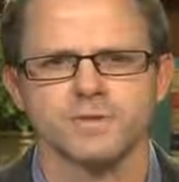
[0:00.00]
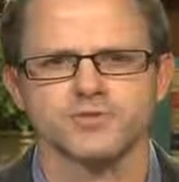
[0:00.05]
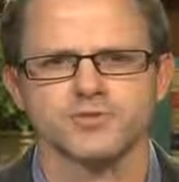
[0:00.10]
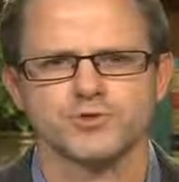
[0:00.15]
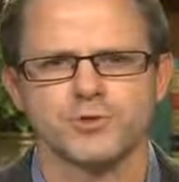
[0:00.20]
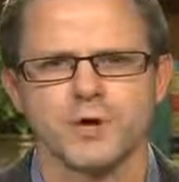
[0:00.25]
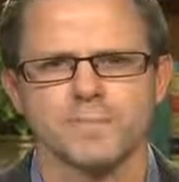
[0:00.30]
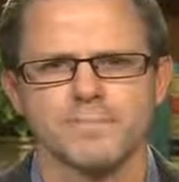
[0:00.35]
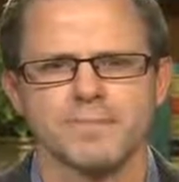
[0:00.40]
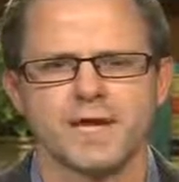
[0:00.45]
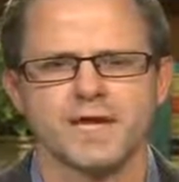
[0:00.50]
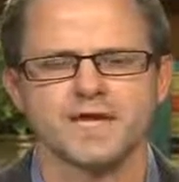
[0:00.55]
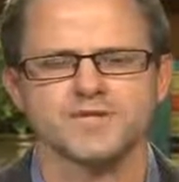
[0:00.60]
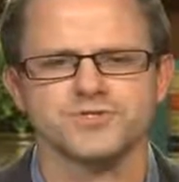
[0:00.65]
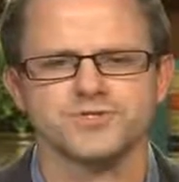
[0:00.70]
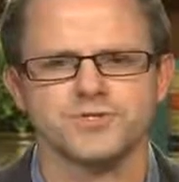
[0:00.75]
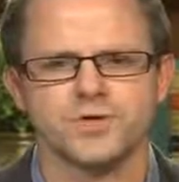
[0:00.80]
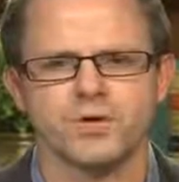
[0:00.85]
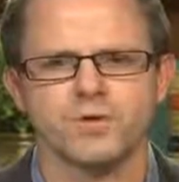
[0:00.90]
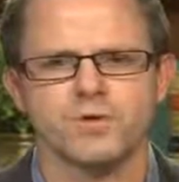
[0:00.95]
Trump on
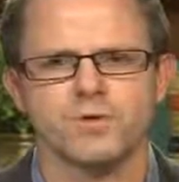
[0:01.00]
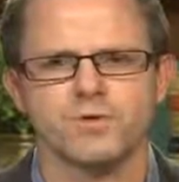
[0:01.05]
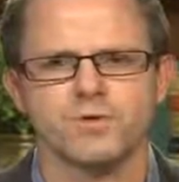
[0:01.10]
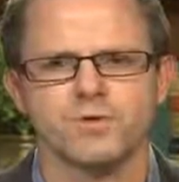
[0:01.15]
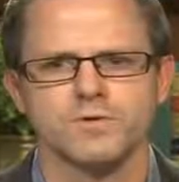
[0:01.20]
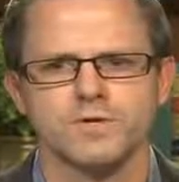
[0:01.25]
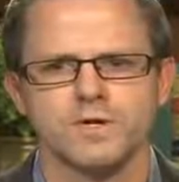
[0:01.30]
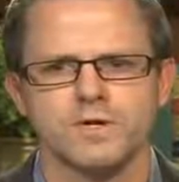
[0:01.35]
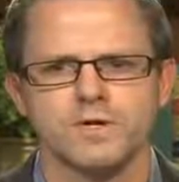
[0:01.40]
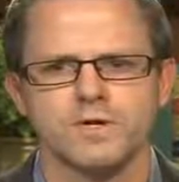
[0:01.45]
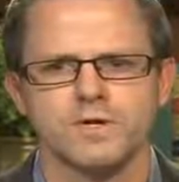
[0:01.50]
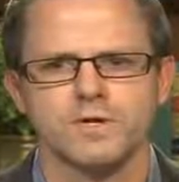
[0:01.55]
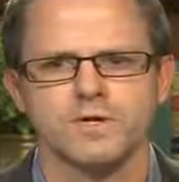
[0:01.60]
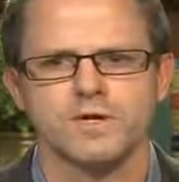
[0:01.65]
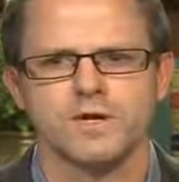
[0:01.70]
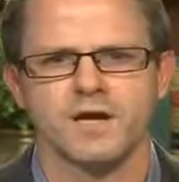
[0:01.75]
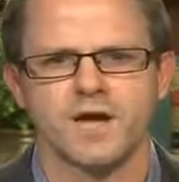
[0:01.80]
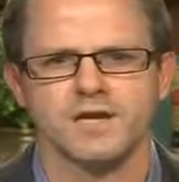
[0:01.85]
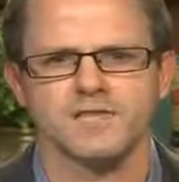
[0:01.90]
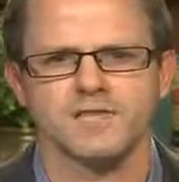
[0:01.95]
his own,
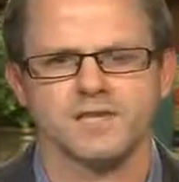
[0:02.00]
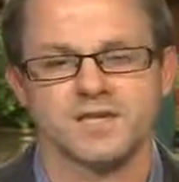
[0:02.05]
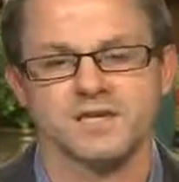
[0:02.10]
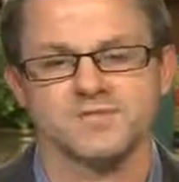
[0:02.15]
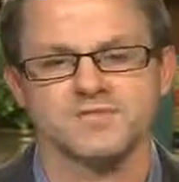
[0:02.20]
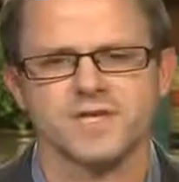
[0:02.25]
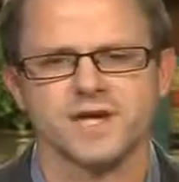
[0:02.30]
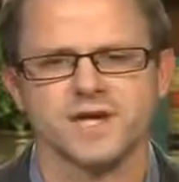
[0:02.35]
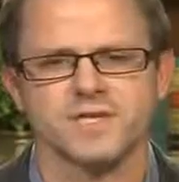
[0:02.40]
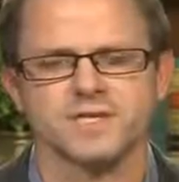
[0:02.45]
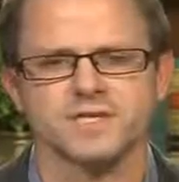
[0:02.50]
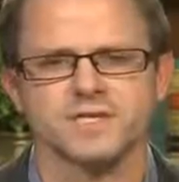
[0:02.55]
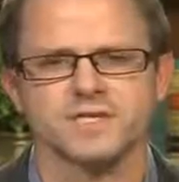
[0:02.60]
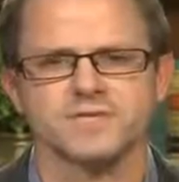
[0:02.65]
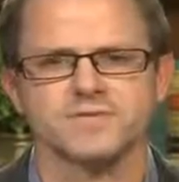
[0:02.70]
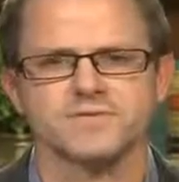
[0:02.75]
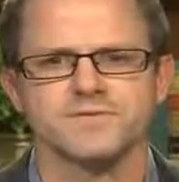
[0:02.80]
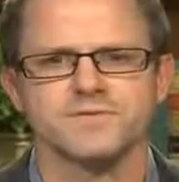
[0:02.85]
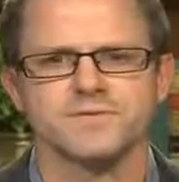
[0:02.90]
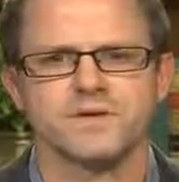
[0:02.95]
I think his
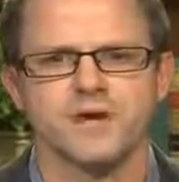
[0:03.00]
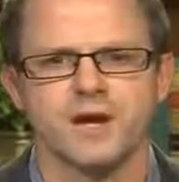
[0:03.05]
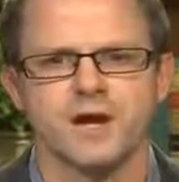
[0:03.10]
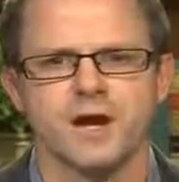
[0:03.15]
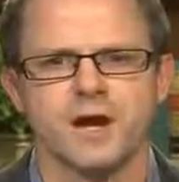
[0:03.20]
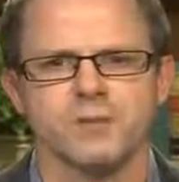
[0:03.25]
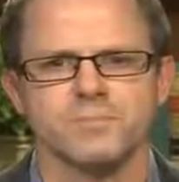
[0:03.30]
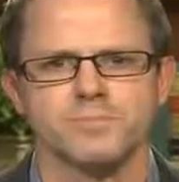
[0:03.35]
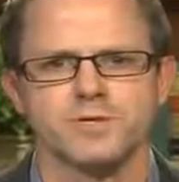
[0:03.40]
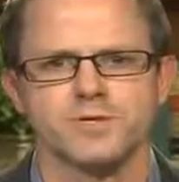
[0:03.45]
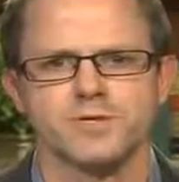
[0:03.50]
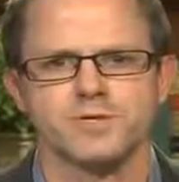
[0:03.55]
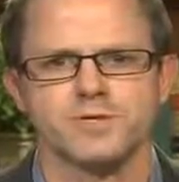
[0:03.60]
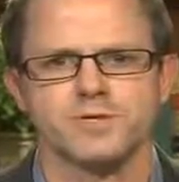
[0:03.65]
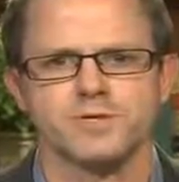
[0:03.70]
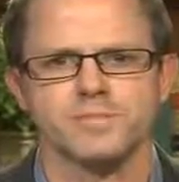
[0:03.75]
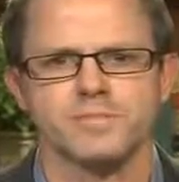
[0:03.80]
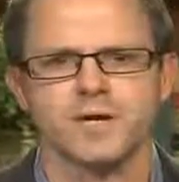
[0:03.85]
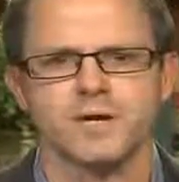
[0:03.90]
ideas are pretty good